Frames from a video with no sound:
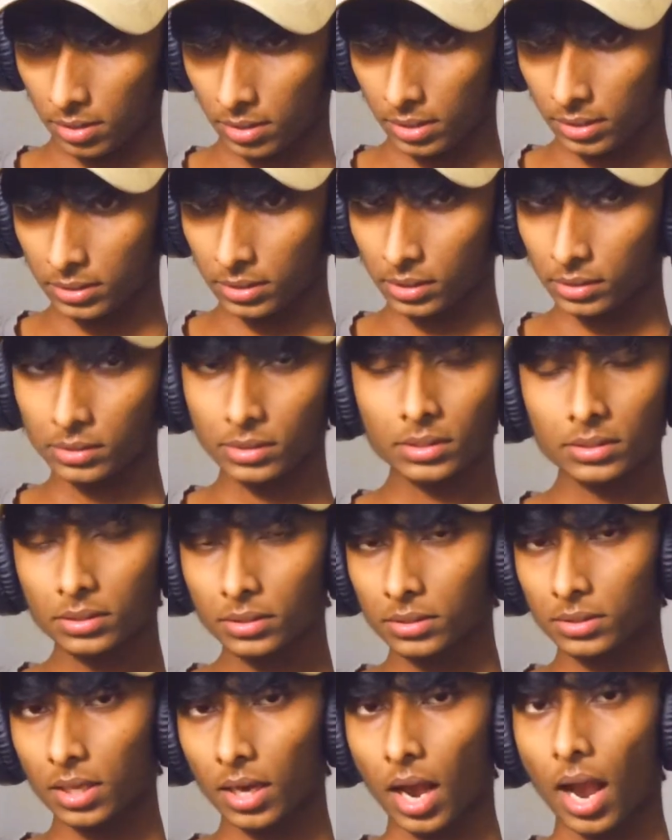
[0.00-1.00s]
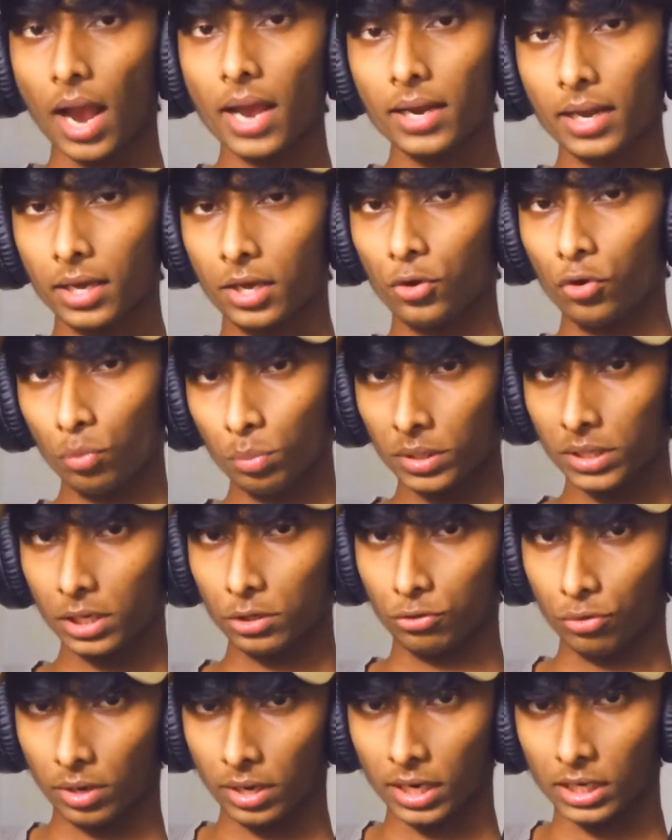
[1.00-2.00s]
This is the kind of humor
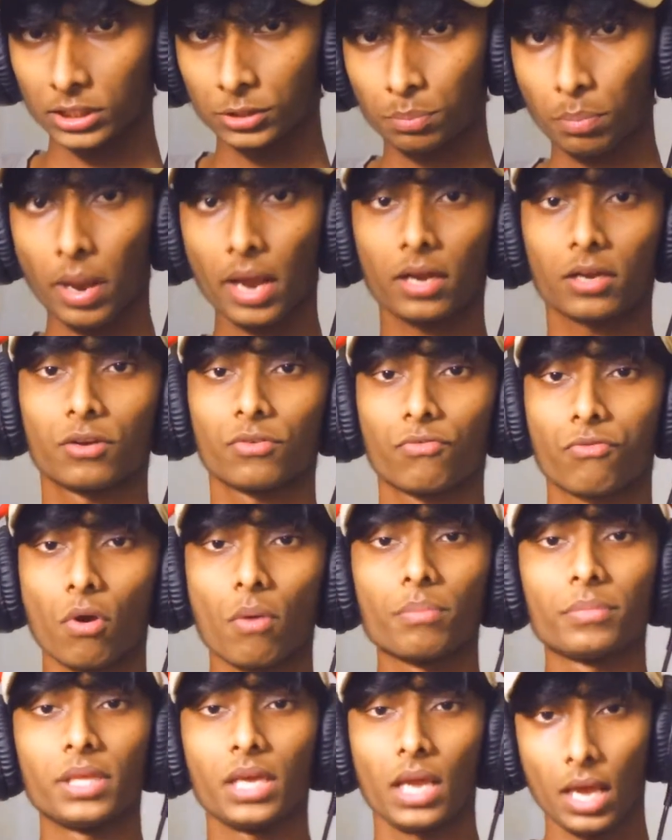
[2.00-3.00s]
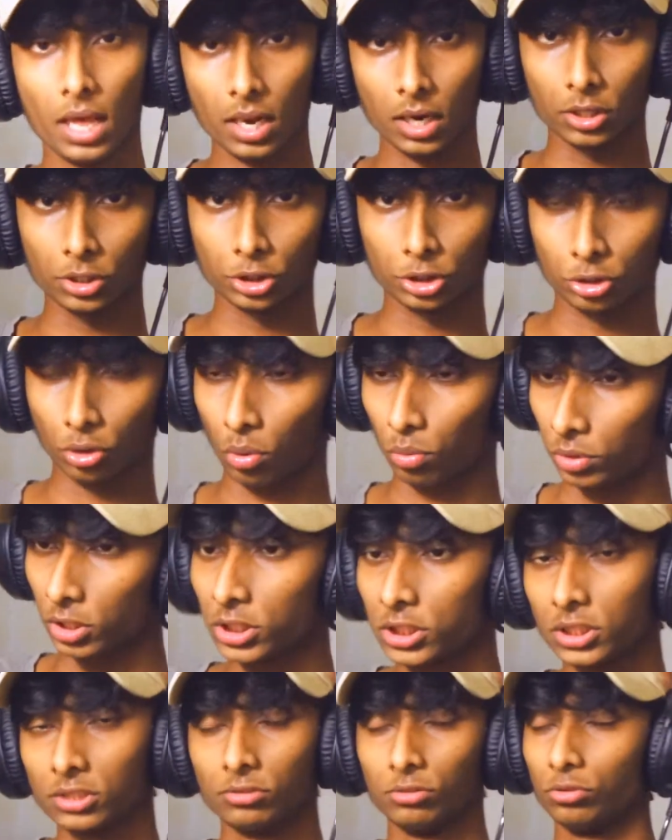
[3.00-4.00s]
that you can expect from the Ellen Show.
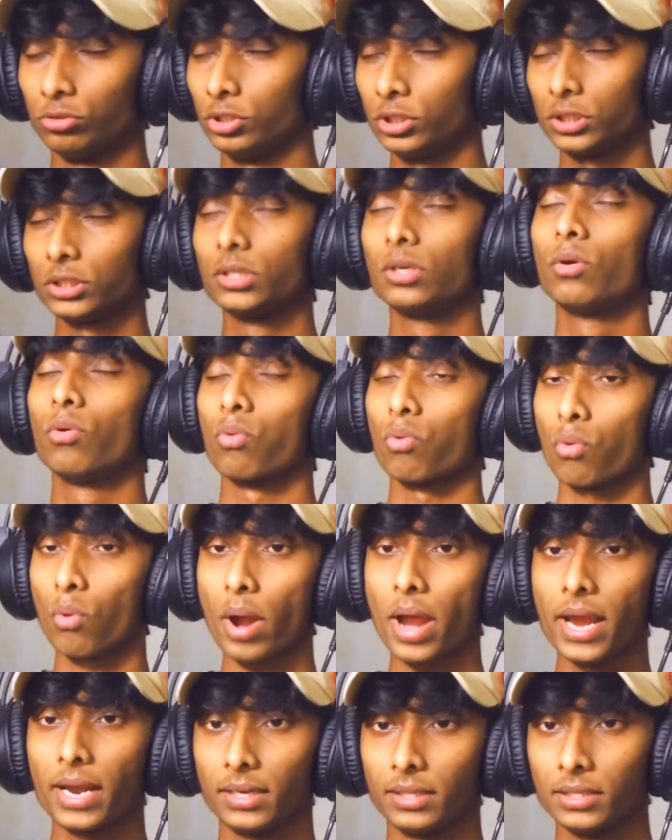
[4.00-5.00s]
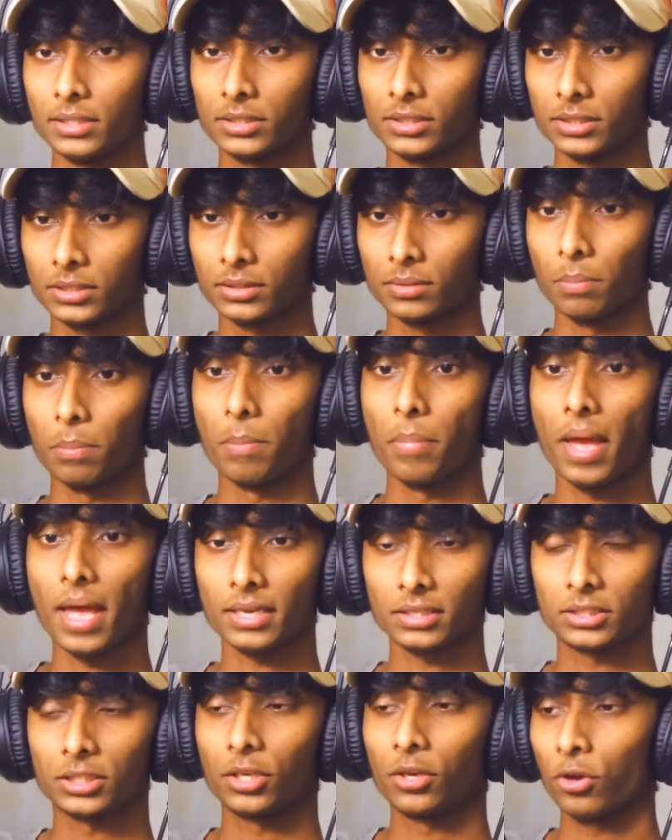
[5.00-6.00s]
This is great. This is the
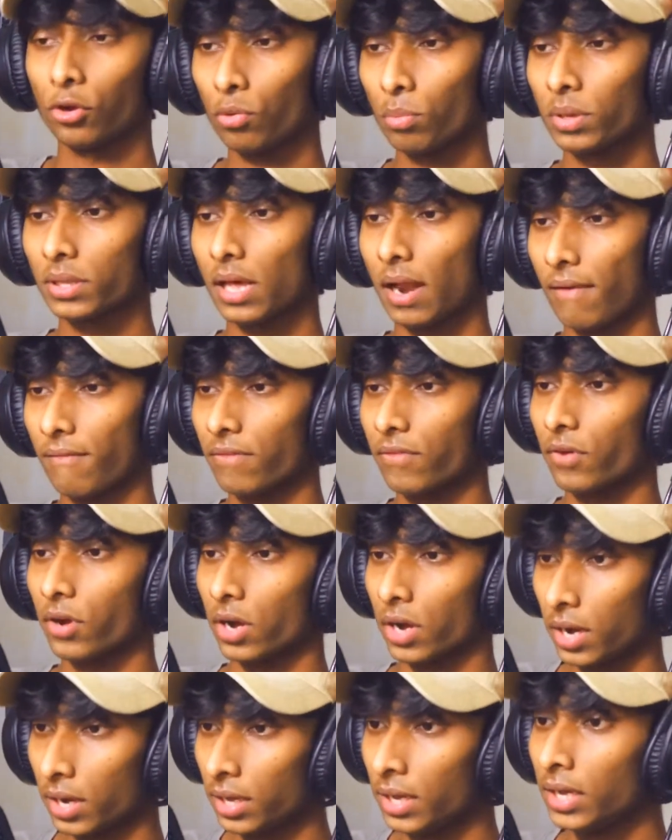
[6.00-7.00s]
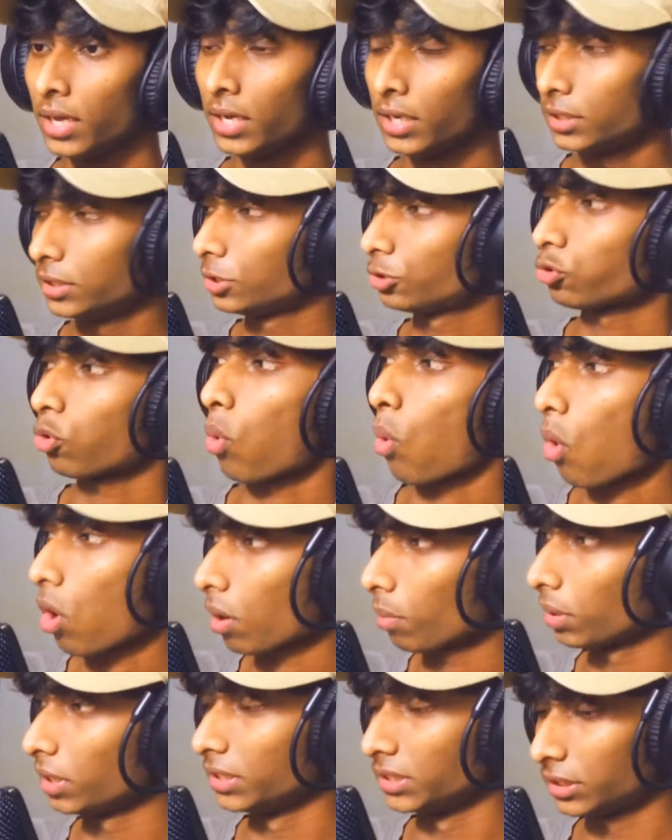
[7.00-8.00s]
best humor that I've ever heard. This is
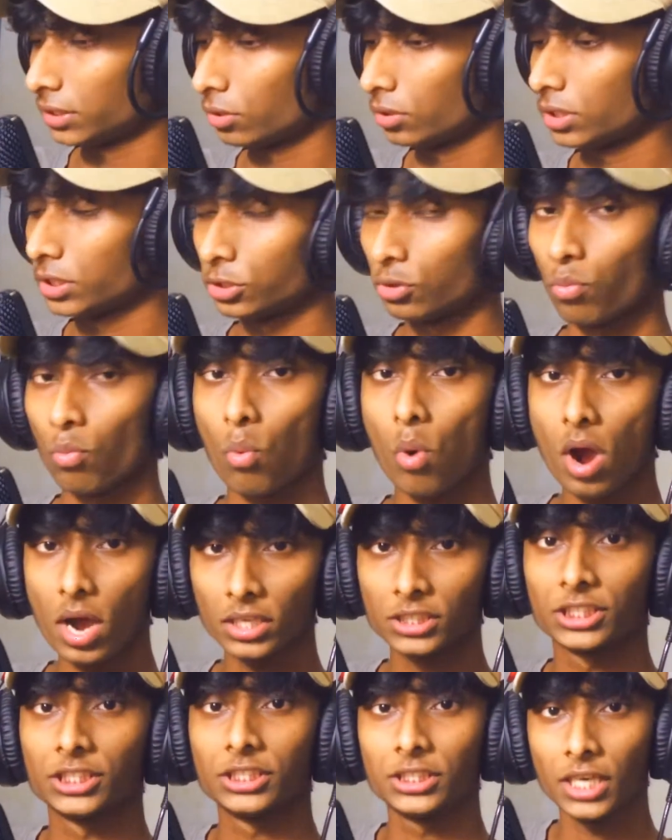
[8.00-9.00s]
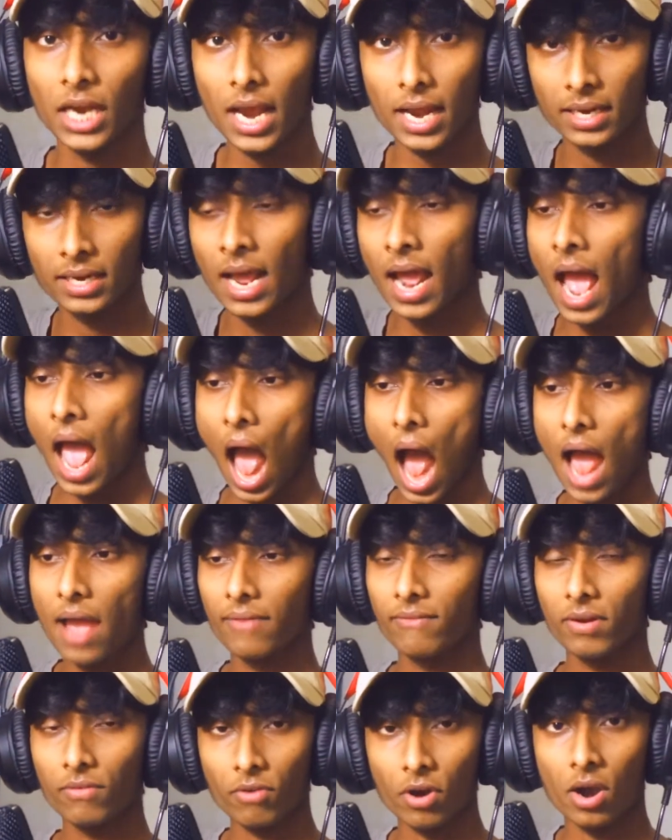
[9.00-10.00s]
horrible. This is the worst shit
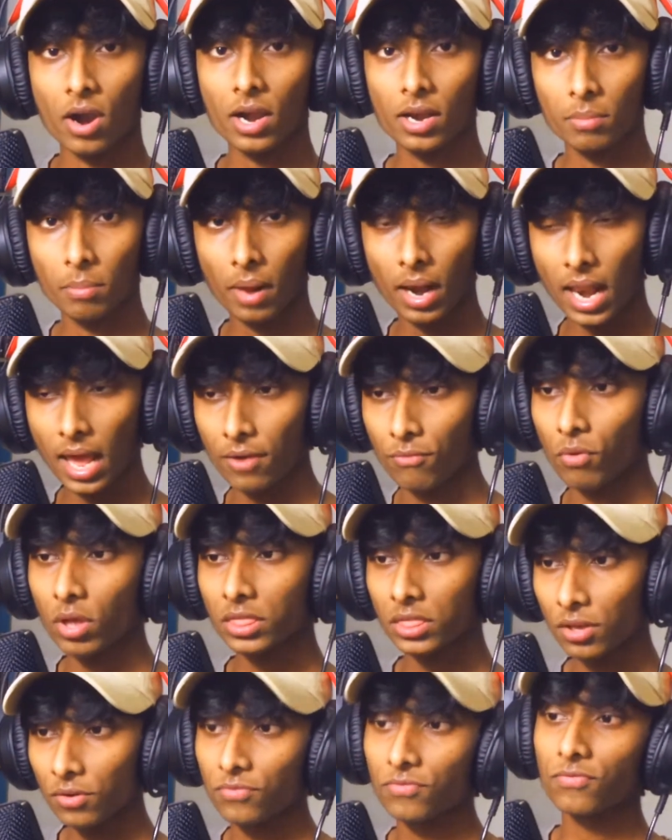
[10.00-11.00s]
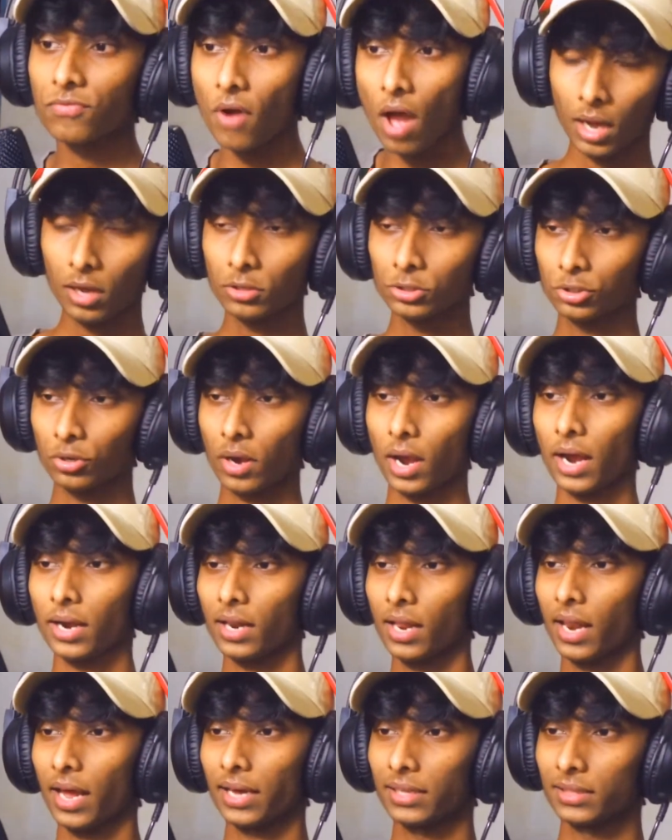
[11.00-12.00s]
I've ever heard in my life. What the fuck? I also
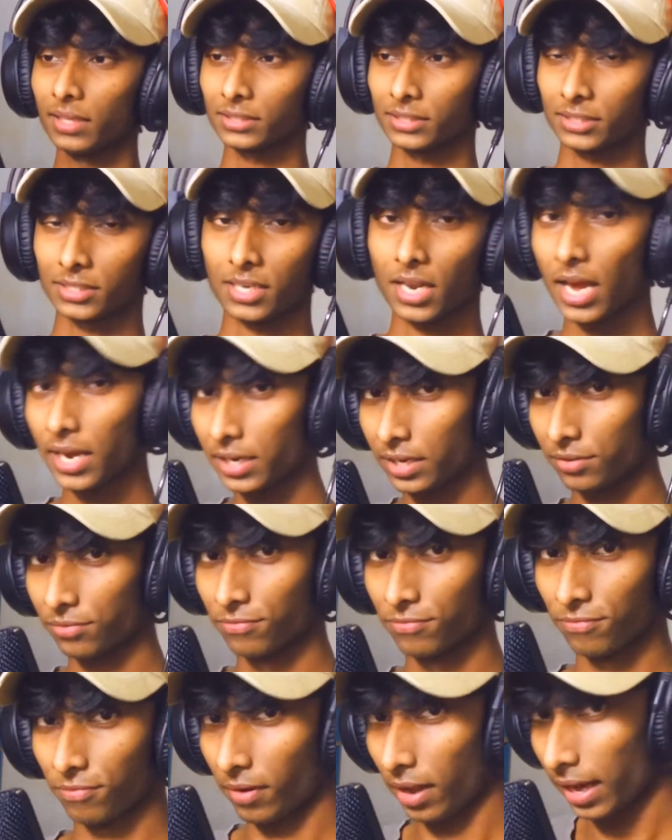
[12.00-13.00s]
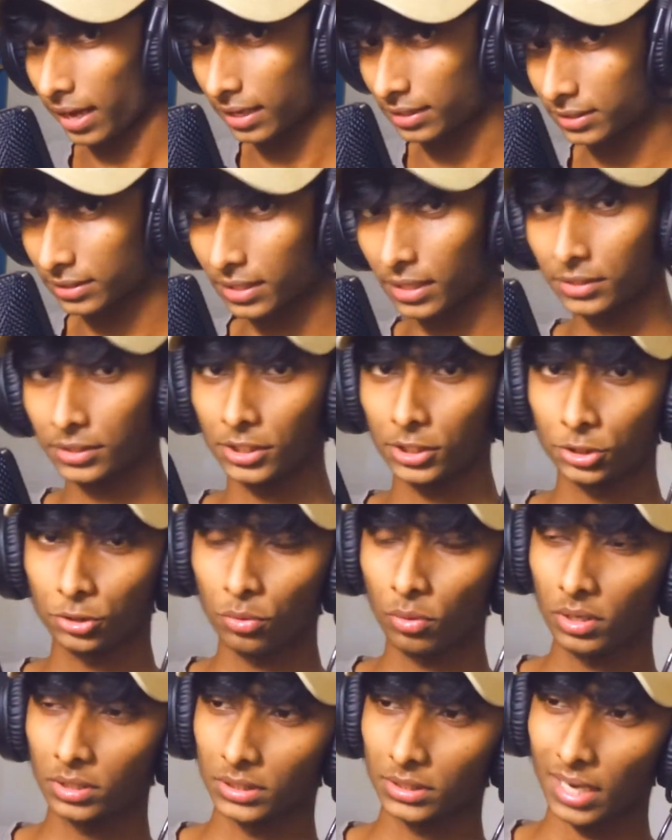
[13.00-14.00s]
kind of like the slight flex that she's
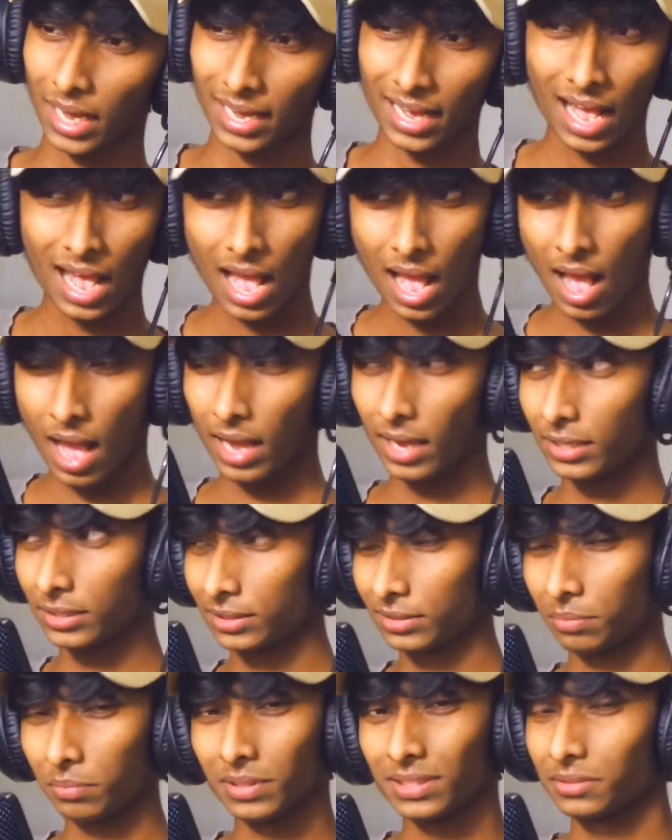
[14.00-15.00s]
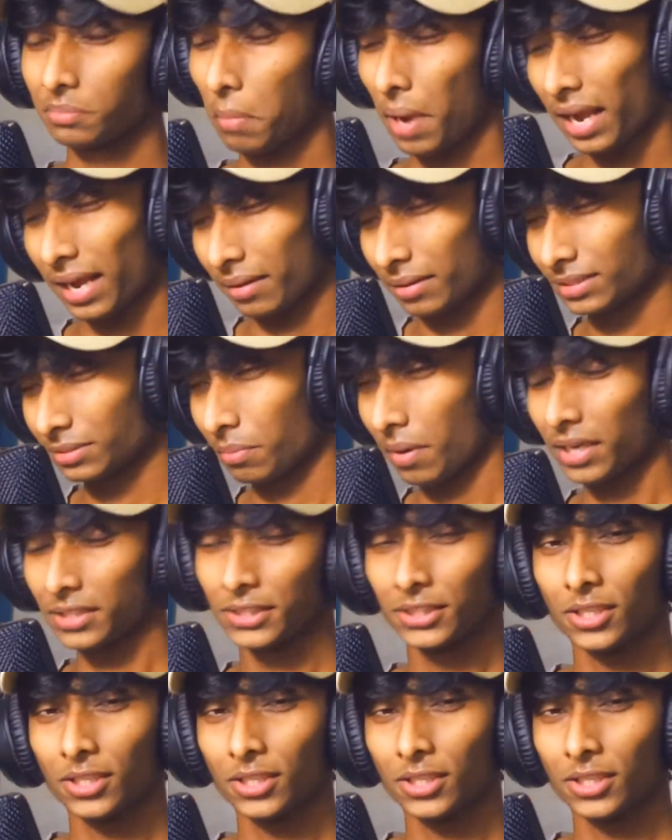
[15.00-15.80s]
doing. She's like, it's my